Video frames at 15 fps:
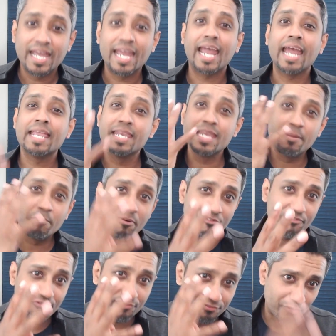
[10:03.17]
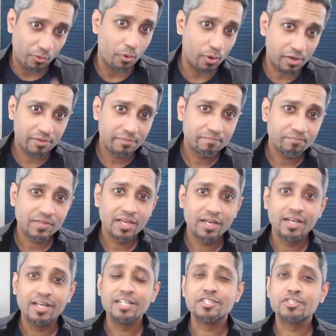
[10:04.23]
And number 4,
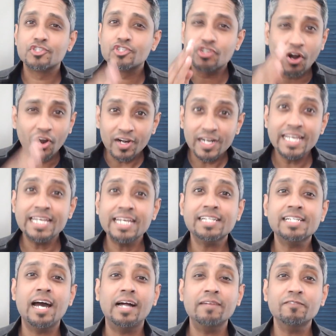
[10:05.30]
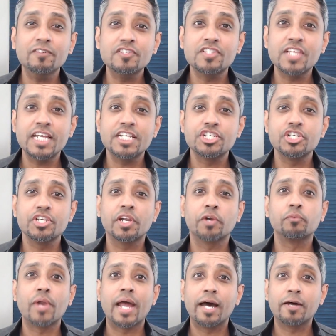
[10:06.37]
starting a conversation
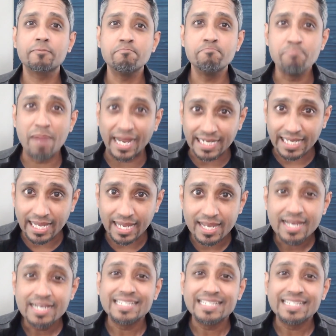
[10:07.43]
around money